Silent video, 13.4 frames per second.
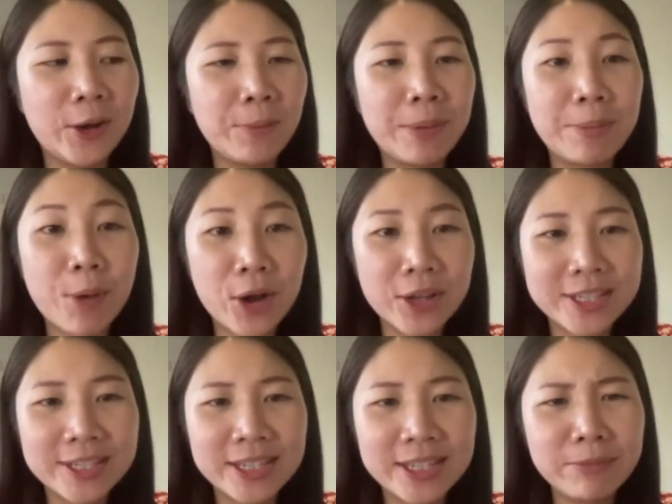be
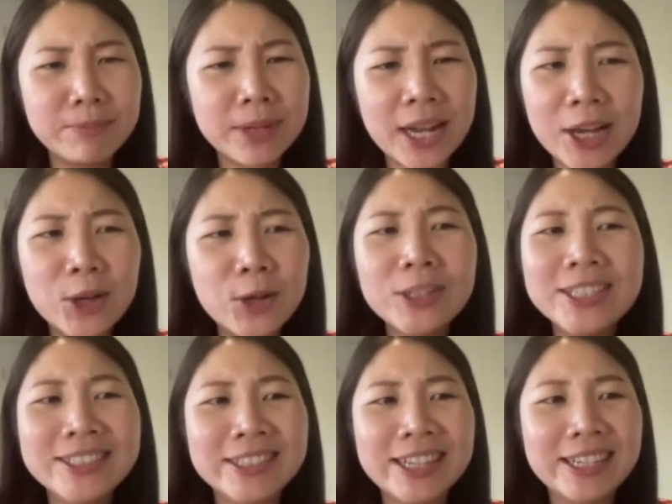positive, but I
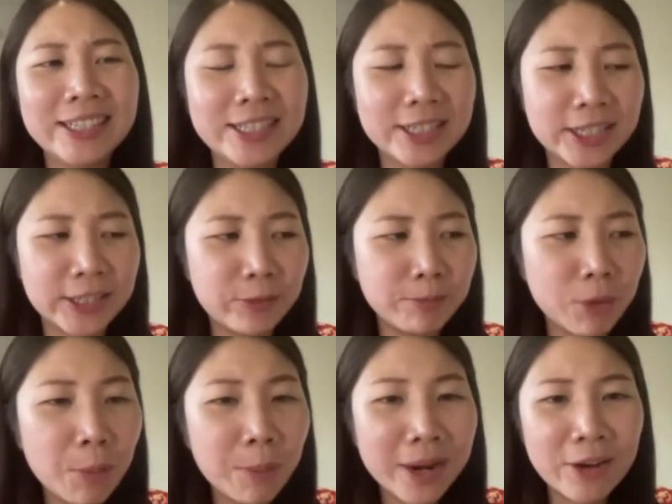couldn't. And the
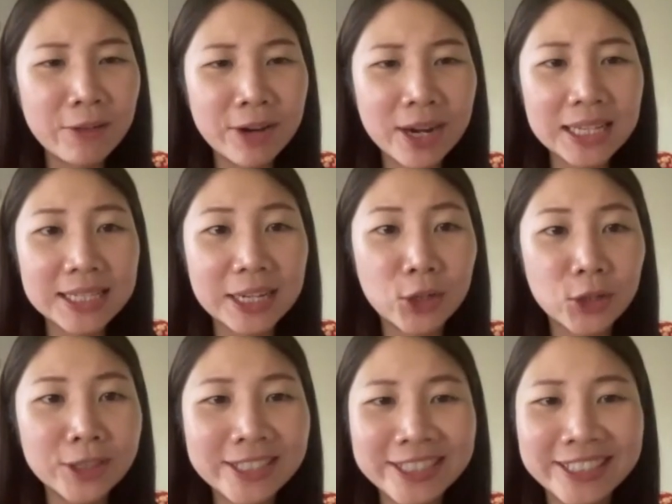moment I realized I
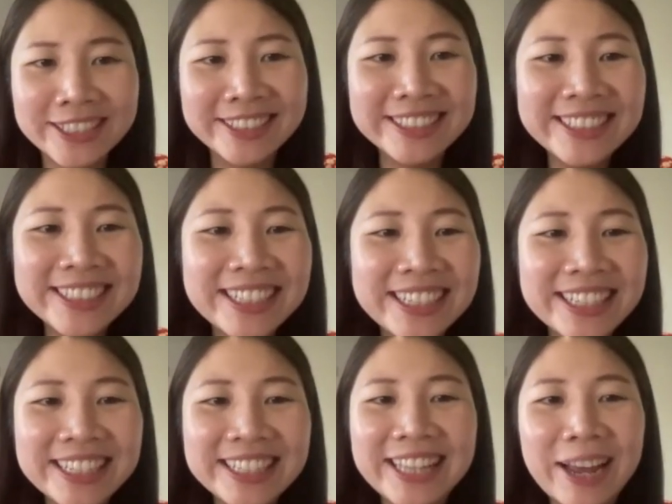couldn't,
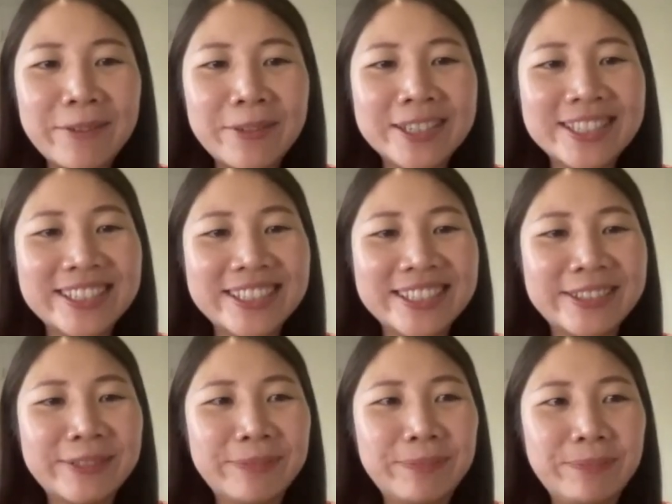that was
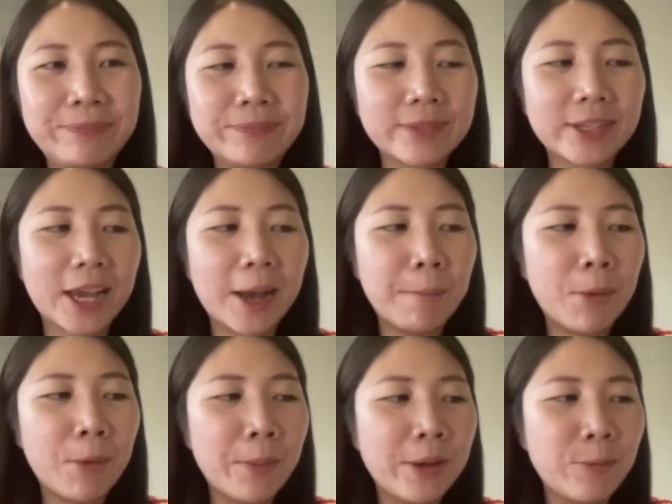the
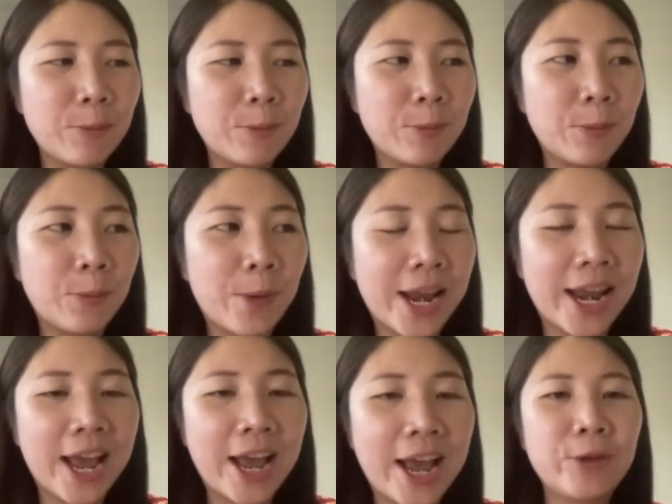moment when
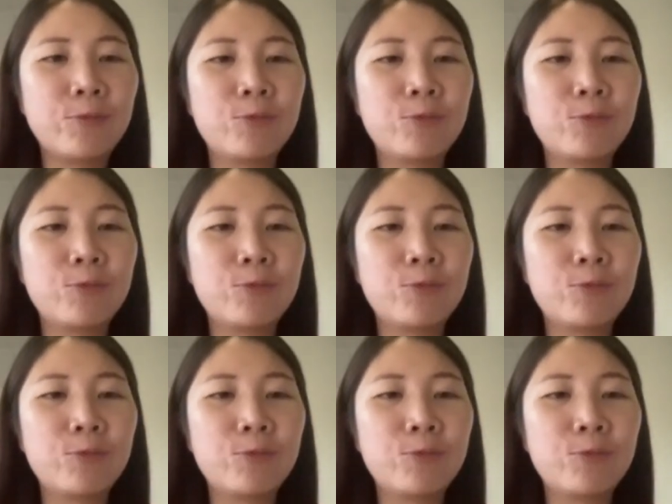I